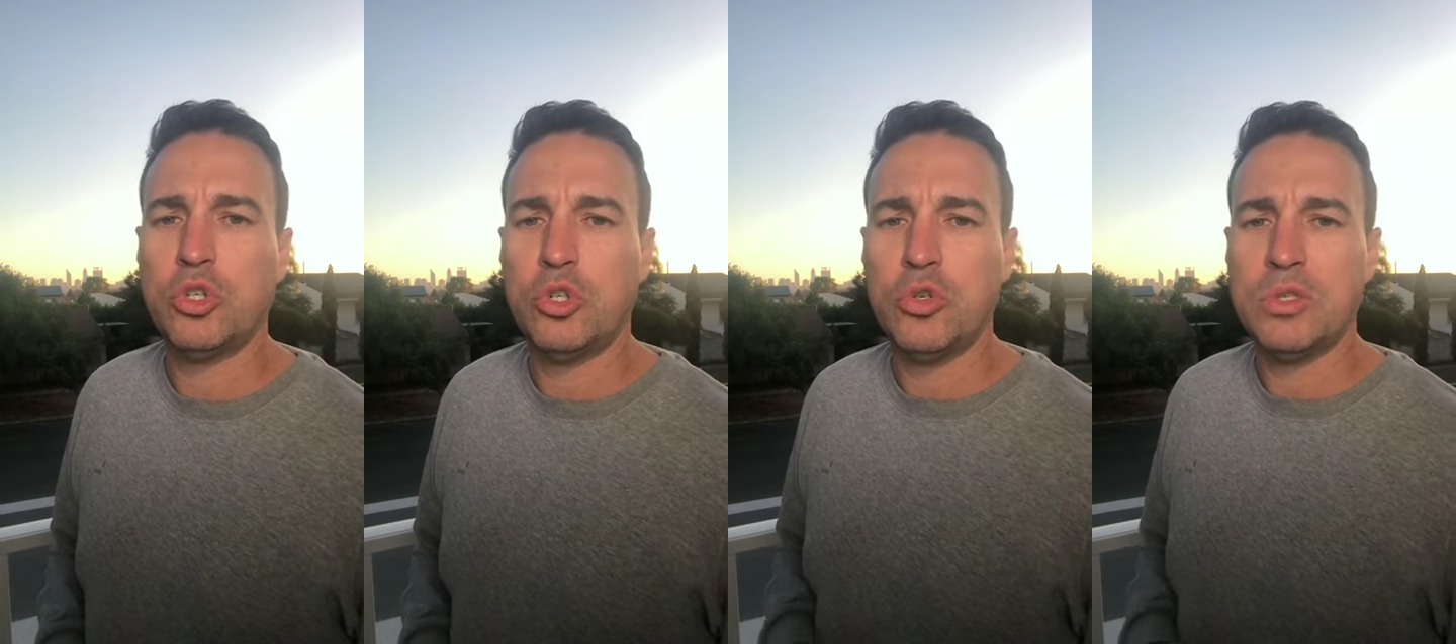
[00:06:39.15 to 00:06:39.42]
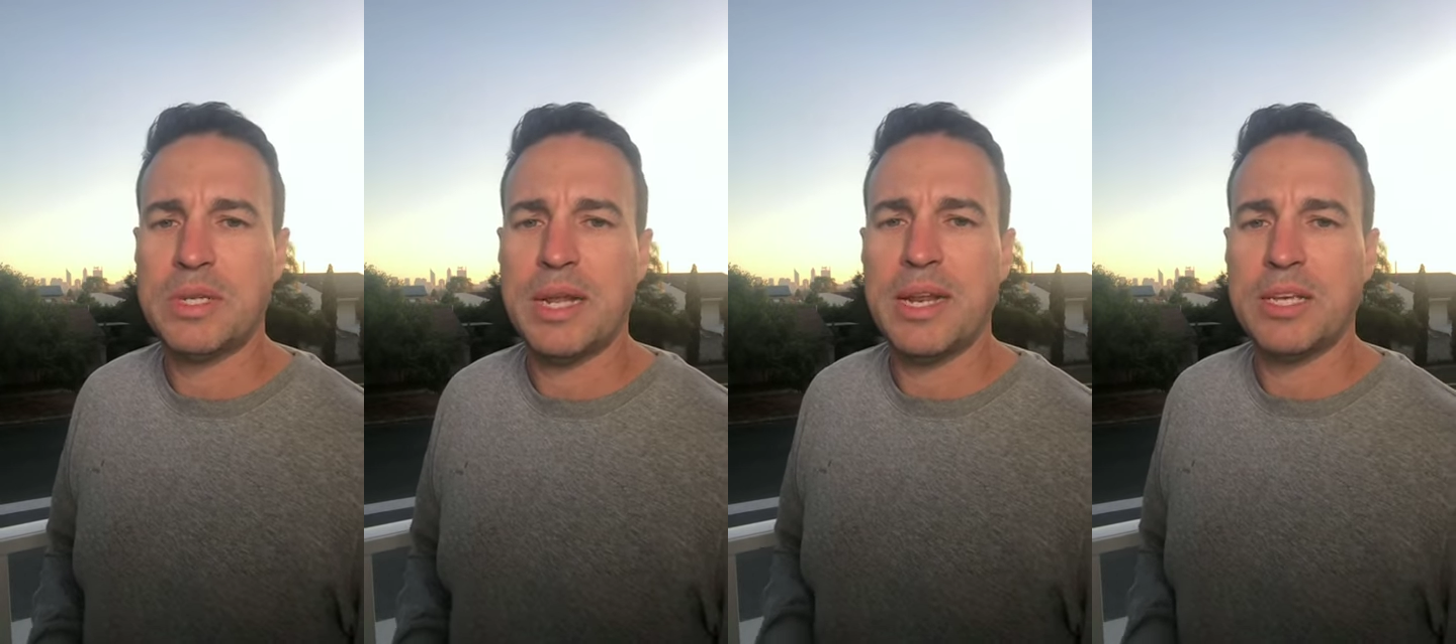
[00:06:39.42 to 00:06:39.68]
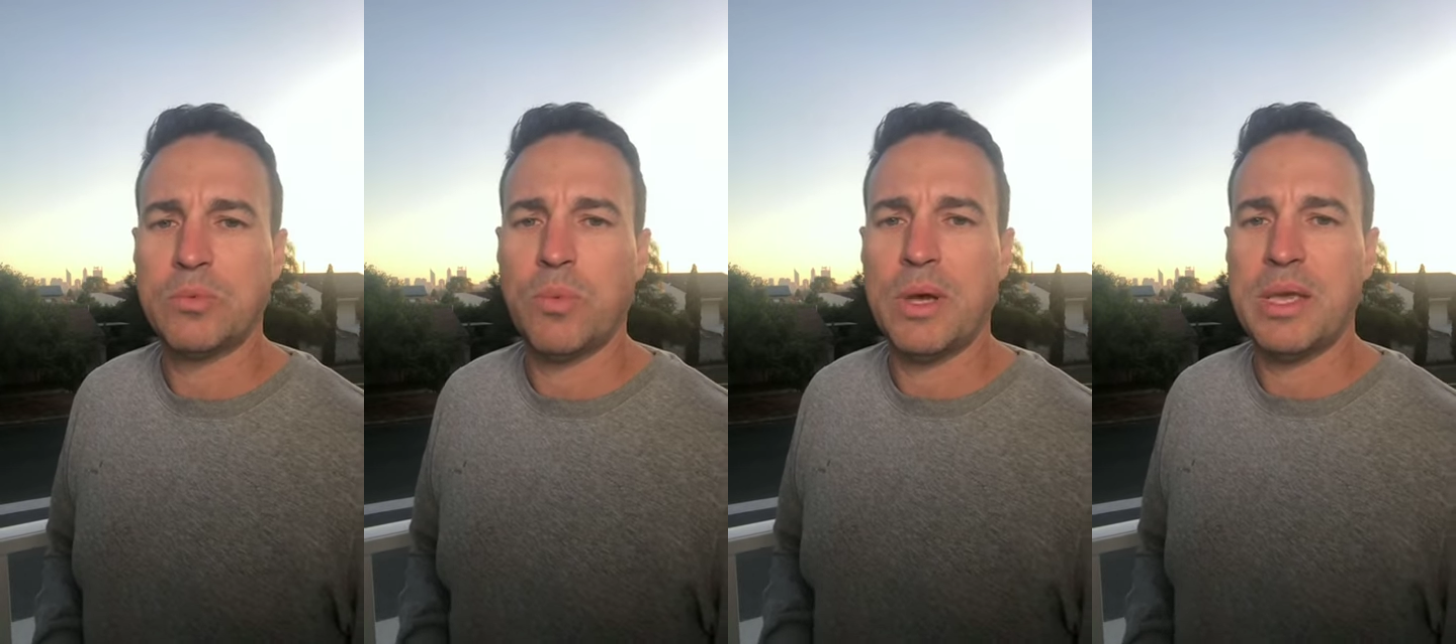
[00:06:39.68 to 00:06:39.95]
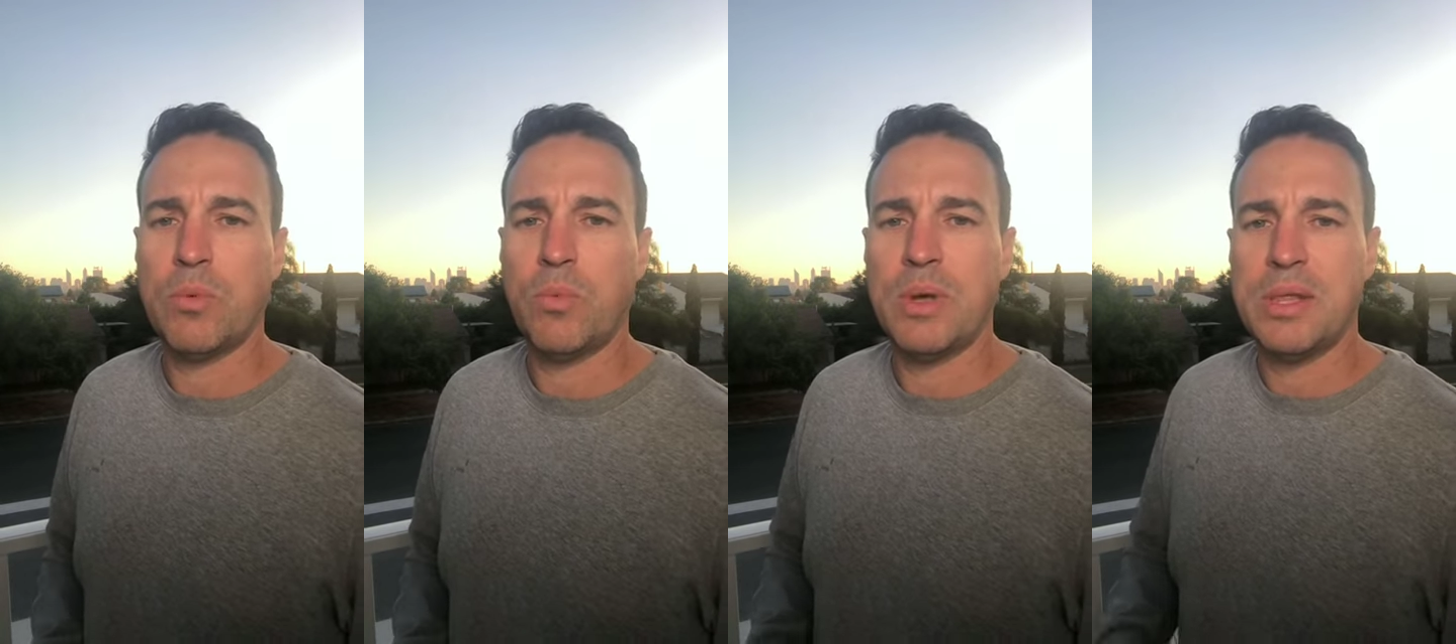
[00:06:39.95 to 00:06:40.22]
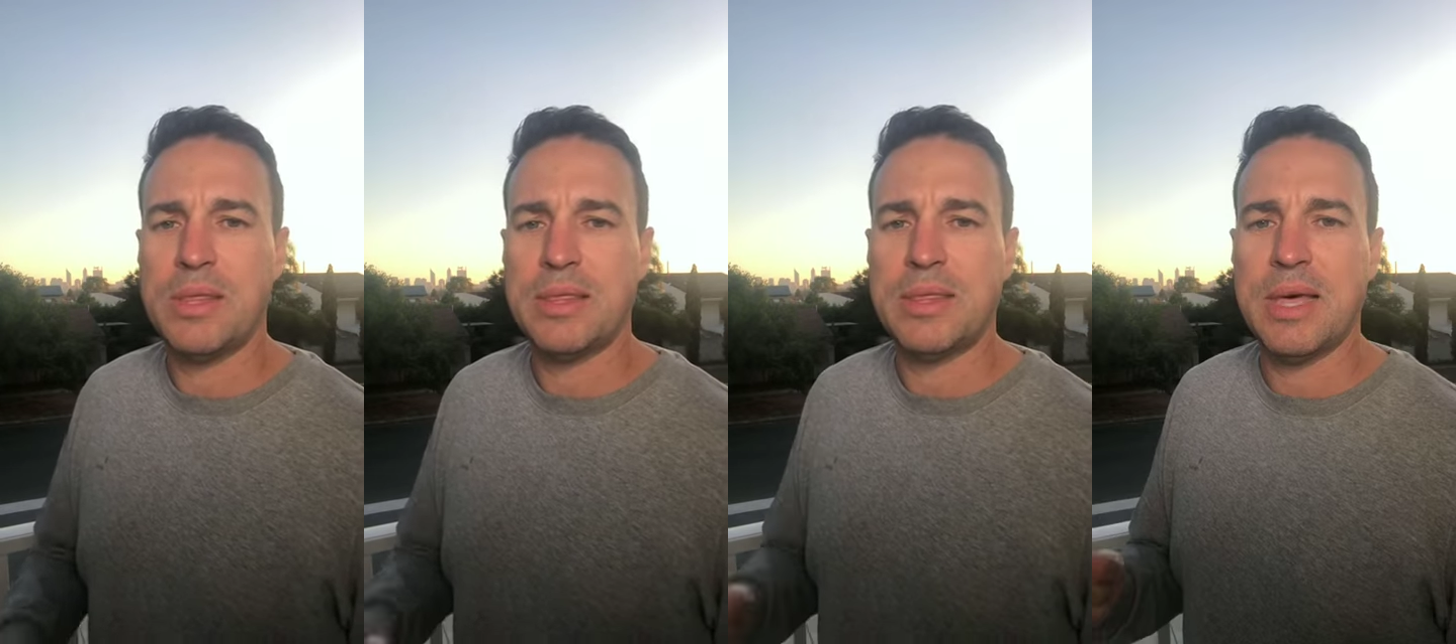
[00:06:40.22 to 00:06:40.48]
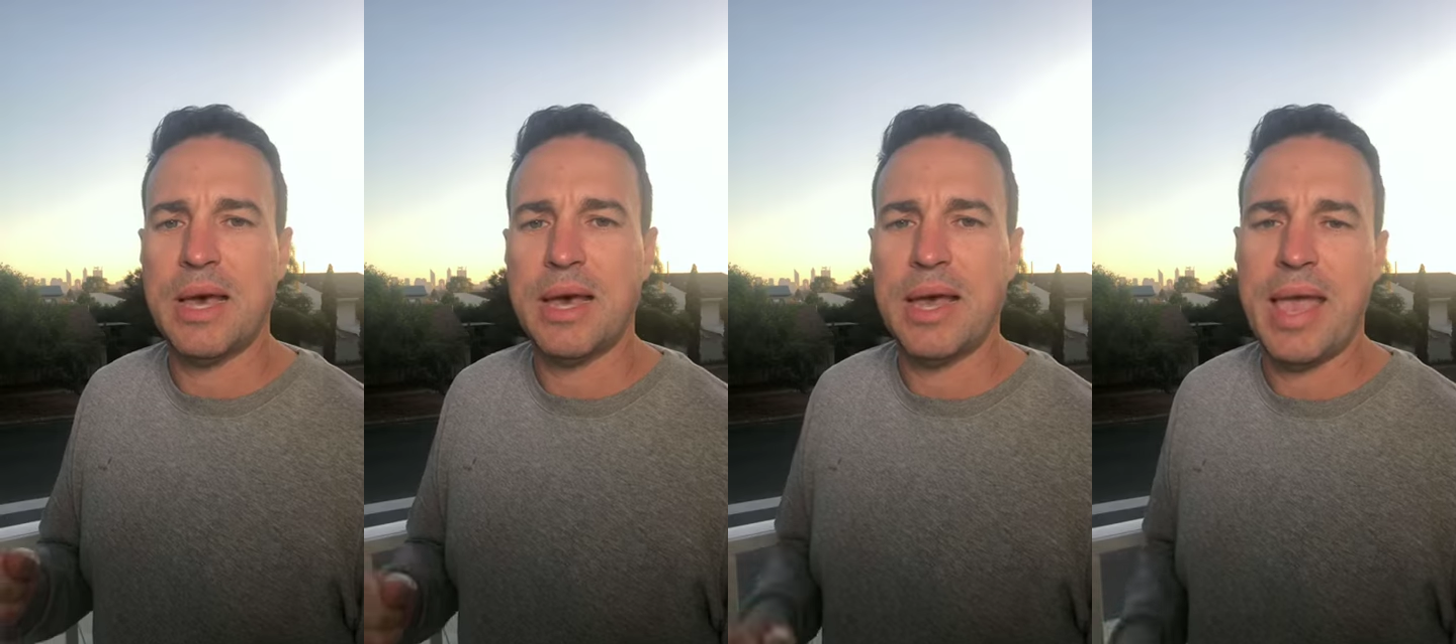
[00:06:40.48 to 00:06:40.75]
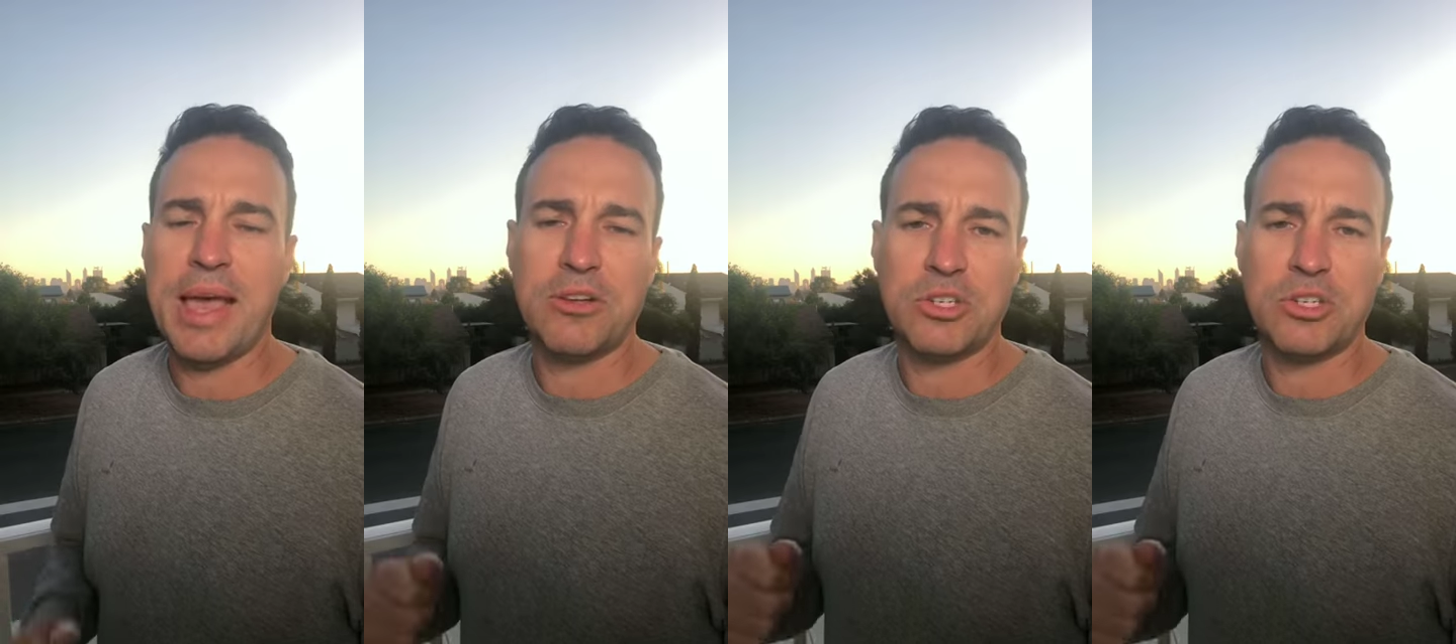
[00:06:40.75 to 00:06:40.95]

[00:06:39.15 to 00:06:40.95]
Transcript: Tuesday next week with uh,